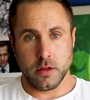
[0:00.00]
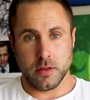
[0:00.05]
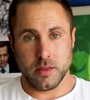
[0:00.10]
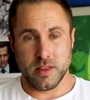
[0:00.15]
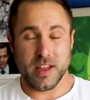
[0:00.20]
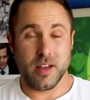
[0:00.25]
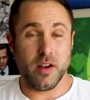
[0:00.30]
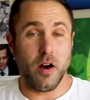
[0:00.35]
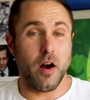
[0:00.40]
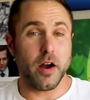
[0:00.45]

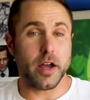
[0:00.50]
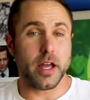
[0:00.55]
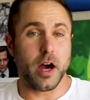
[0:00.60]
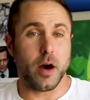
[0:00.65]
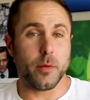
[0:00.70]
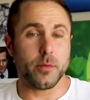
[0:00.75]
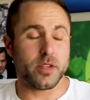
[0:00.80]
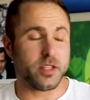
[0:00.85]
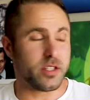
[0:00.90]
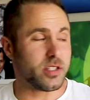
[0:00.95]
they can't get
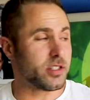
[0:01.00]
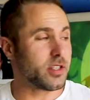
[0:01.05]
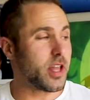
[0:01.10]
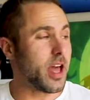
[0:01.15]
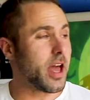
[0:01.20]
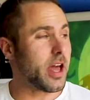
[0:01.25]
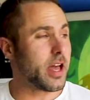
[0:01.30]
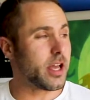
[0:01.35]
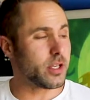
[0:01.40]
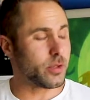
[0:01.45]
up the
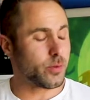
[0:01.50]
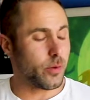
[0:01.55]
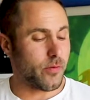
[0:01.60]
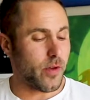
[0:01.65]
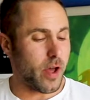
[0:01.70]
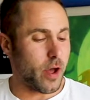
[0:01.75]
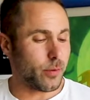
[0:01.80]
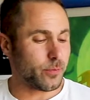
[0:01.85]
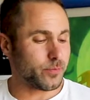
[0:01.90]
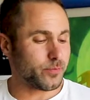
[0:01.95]
stairs
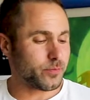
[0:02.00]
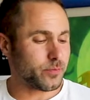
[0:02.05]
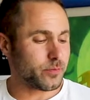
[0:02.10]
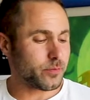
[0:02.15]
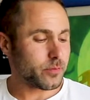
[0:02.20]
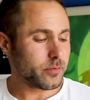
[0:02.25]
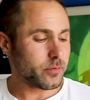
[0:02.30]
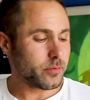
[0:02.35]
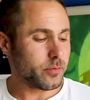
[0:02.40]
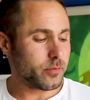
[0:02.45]
without
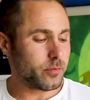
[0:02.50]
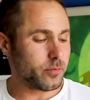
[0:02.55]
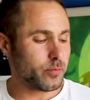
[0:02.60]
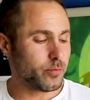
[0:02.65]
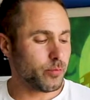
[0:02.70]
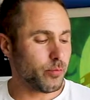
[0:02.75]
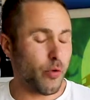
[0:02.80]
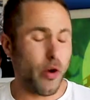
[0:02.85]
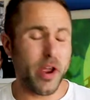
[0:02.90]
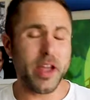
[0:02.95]

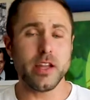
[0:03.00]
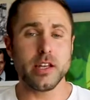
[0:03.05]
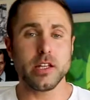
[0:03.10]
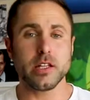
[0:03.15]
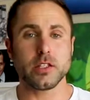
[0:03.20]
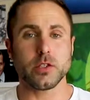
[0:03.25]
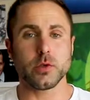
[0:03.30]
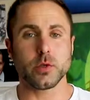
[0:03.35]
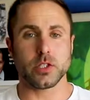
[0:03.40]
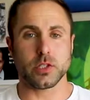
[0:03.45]
breaking
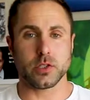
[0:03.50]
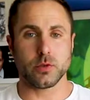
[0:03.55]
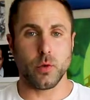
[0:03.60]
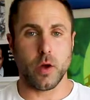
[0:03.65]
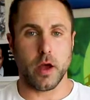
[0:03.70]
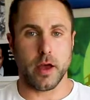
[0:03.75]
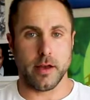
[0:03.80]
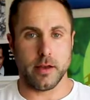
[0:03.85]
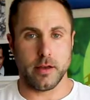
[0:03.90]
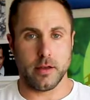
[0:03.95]
into a
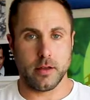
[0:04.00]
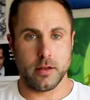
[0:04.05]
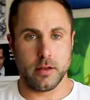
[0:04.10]
sweat.